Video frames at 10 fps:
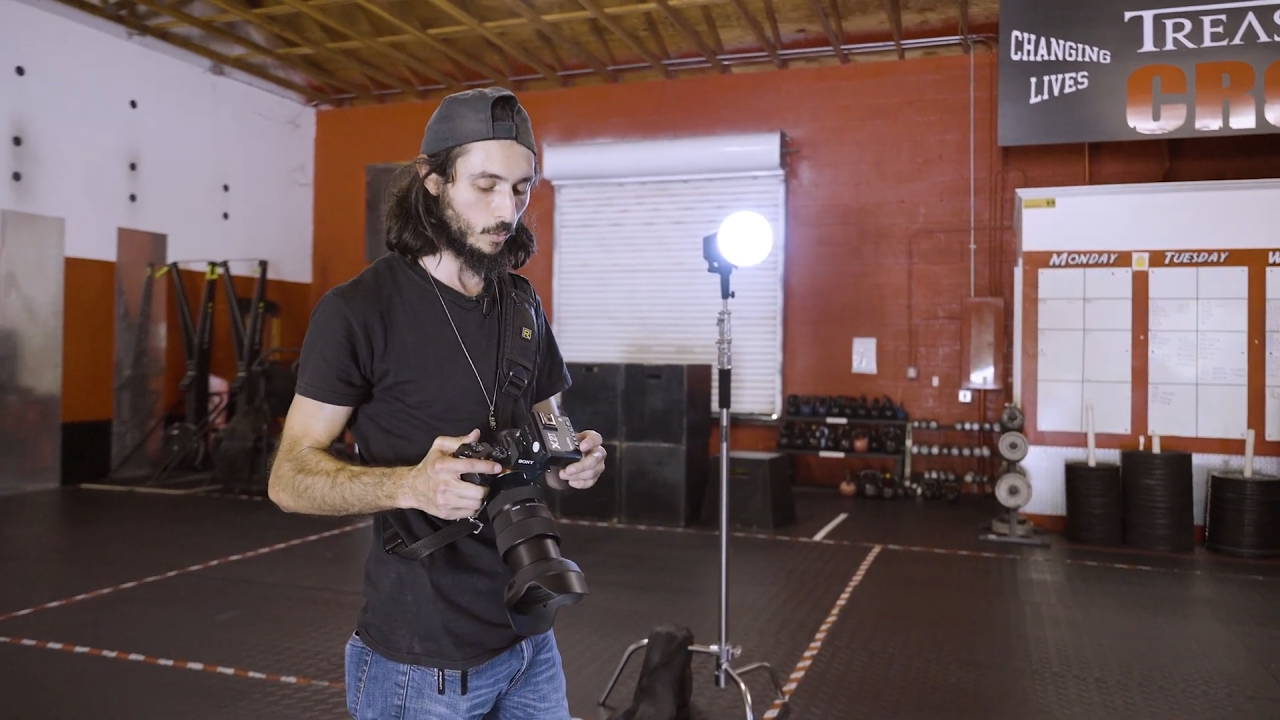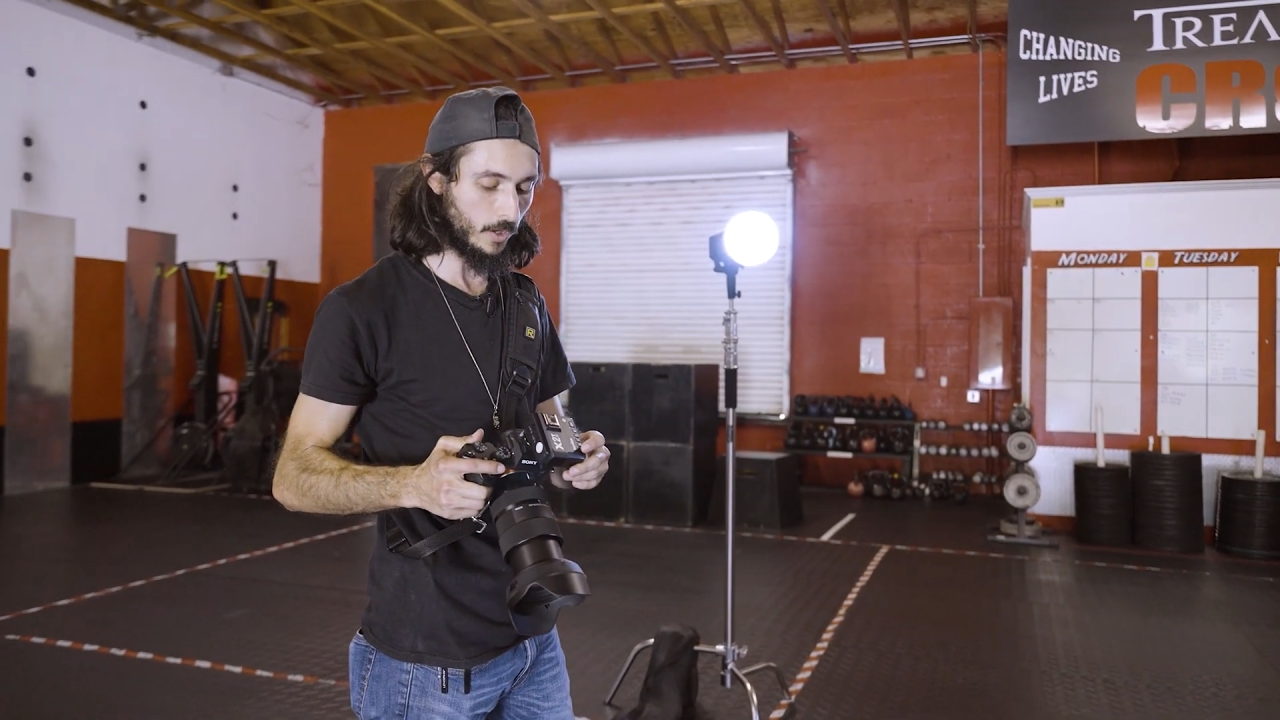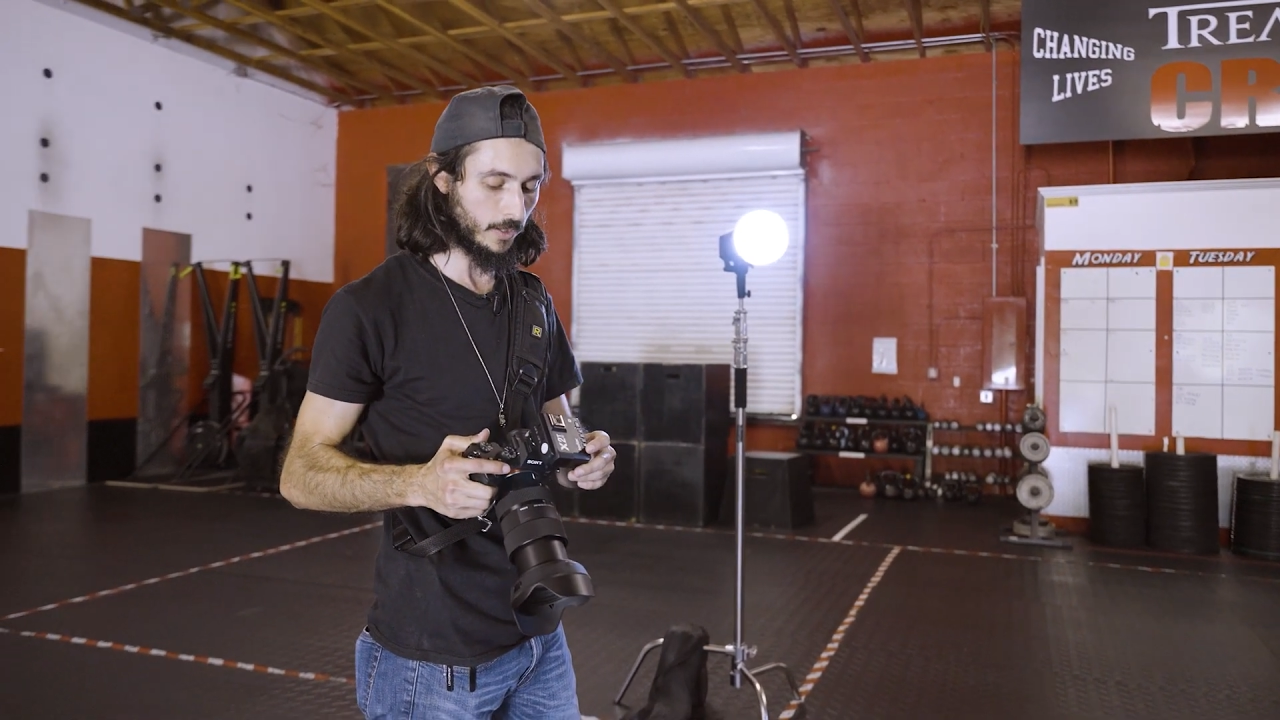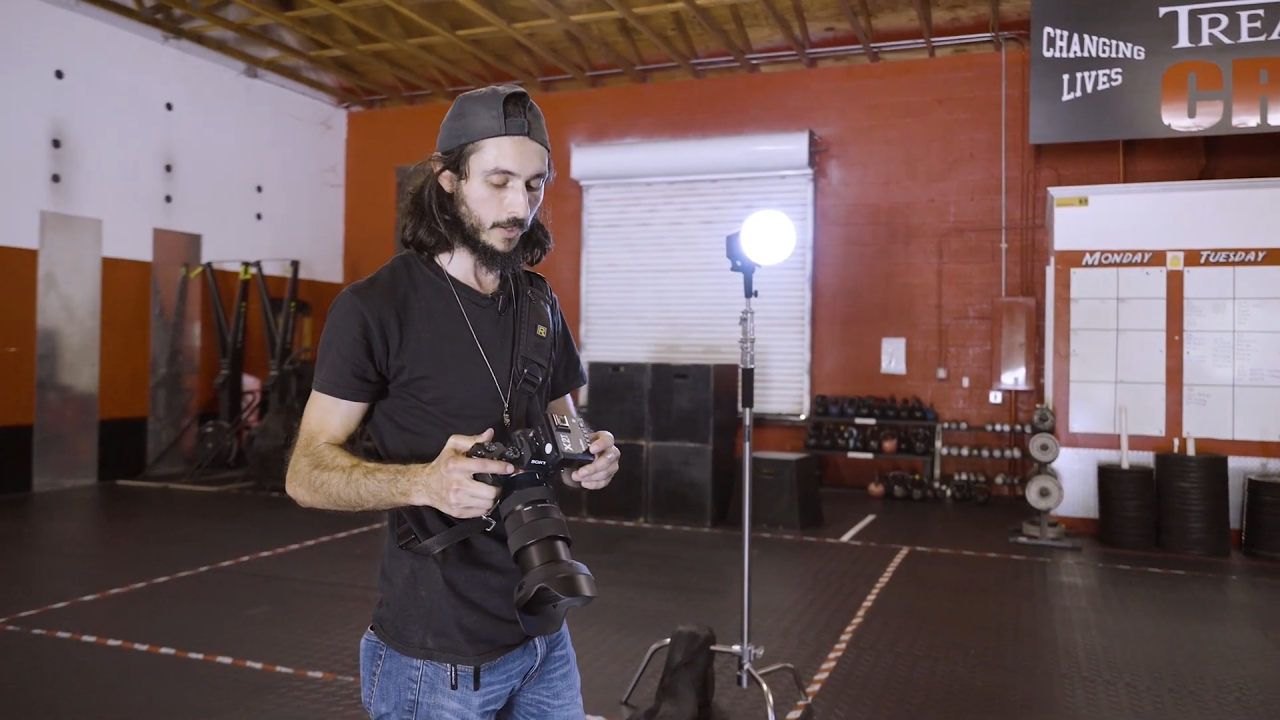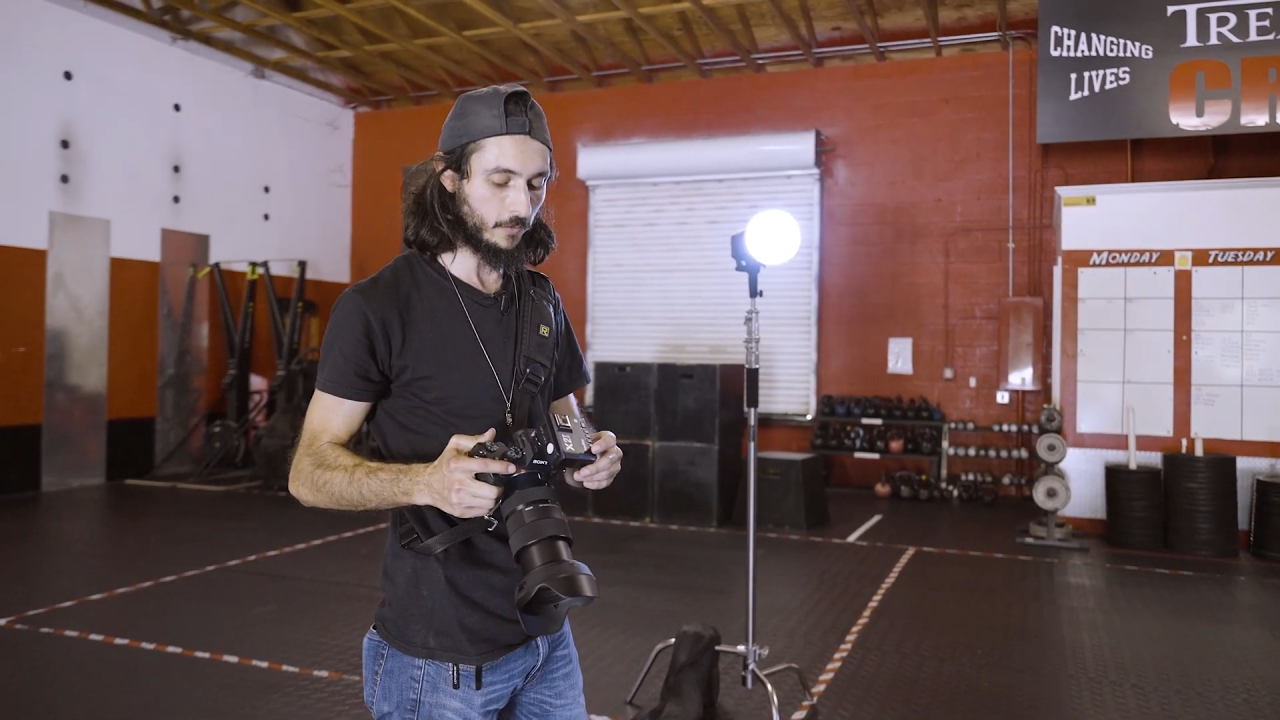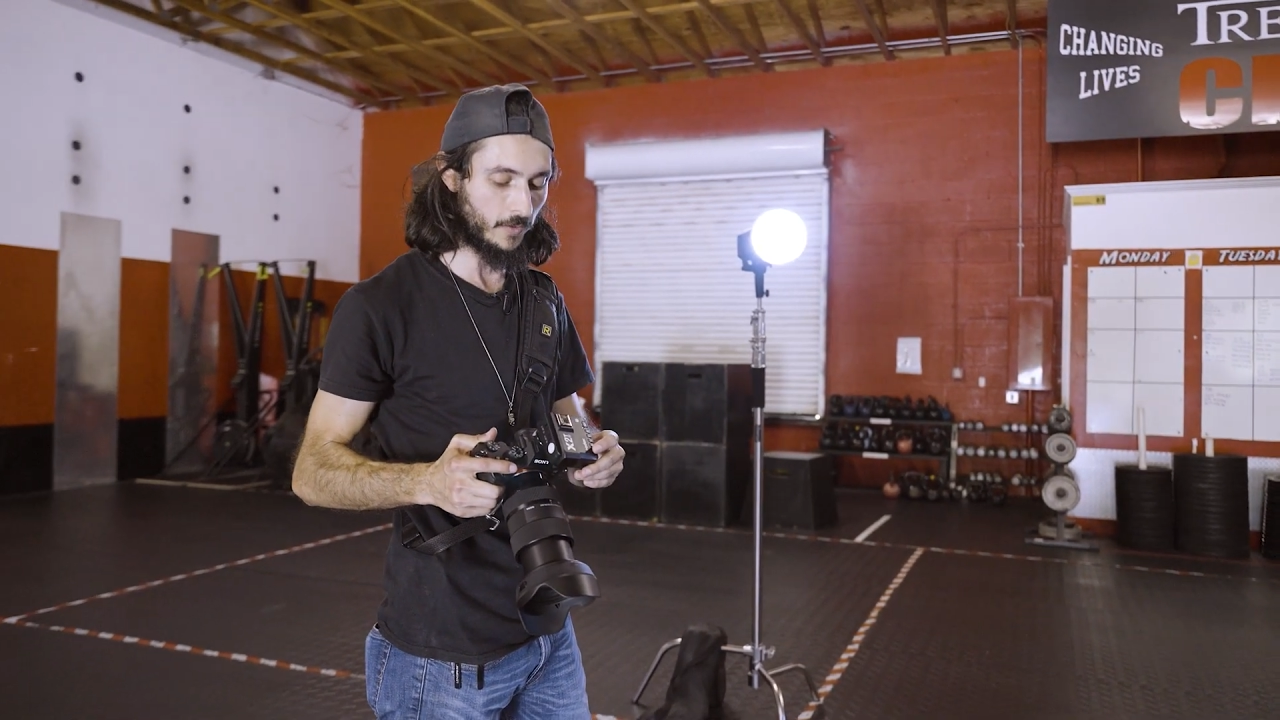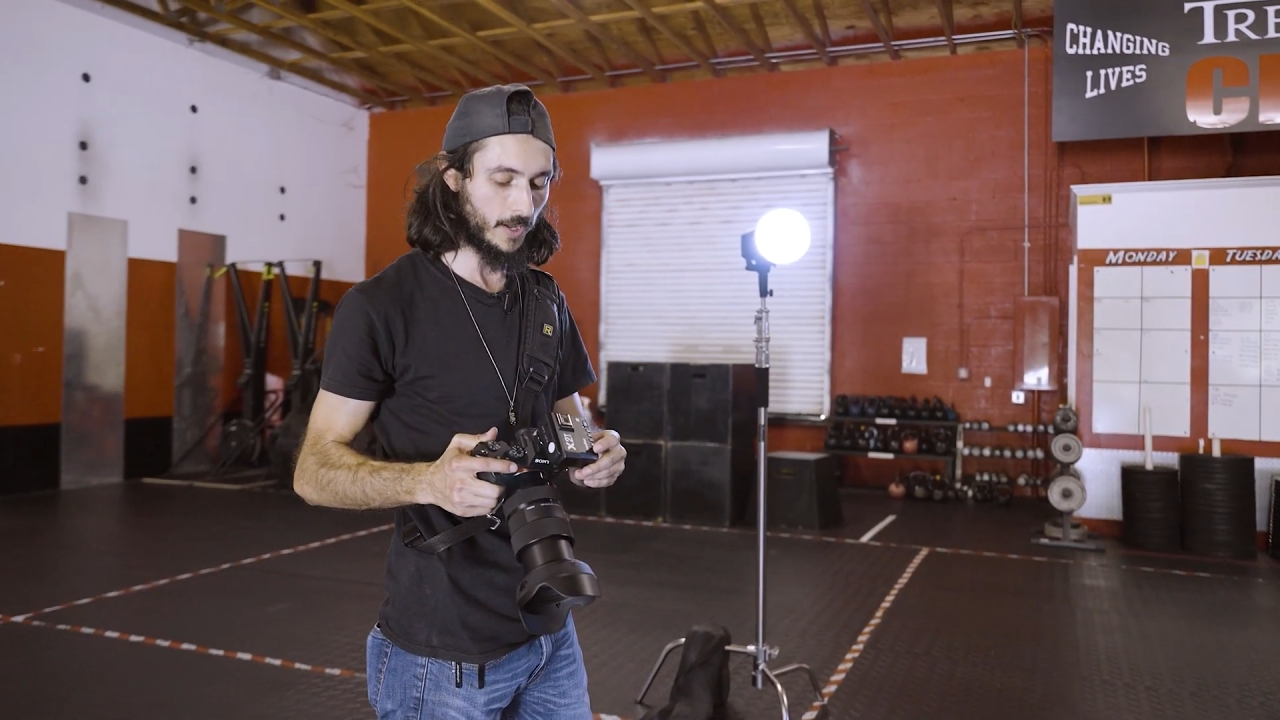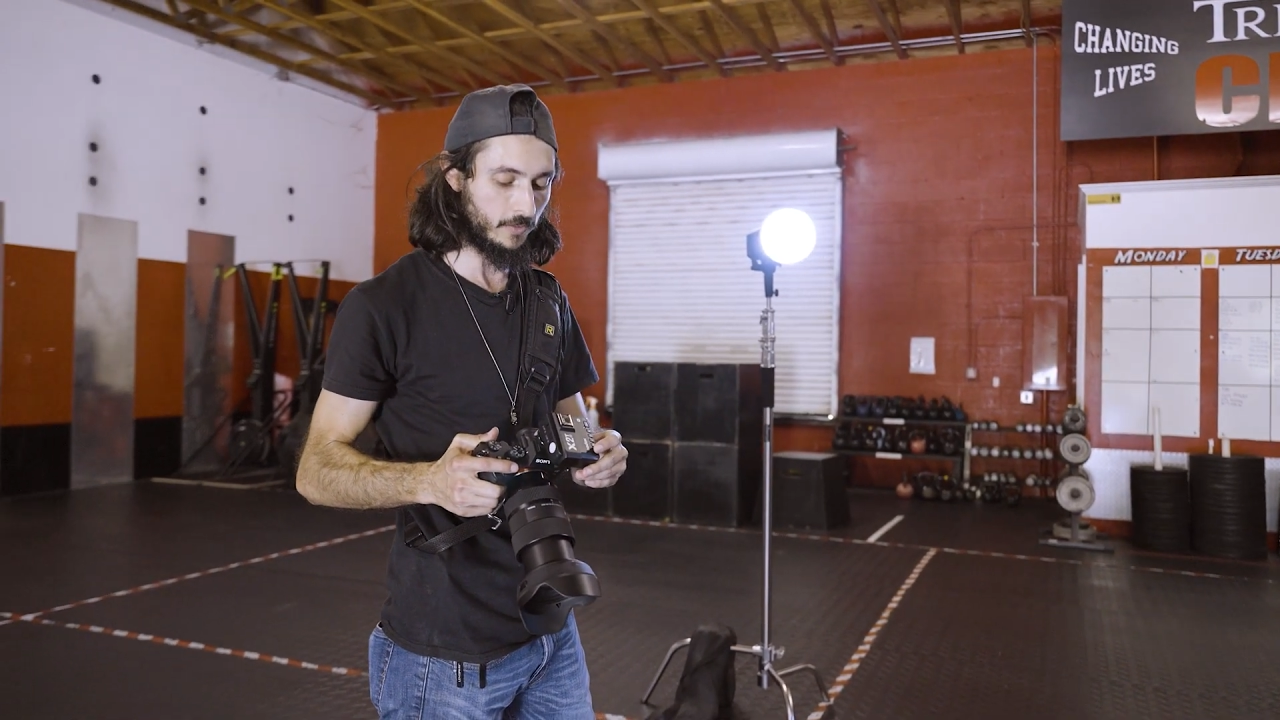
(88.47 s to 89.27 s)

like 5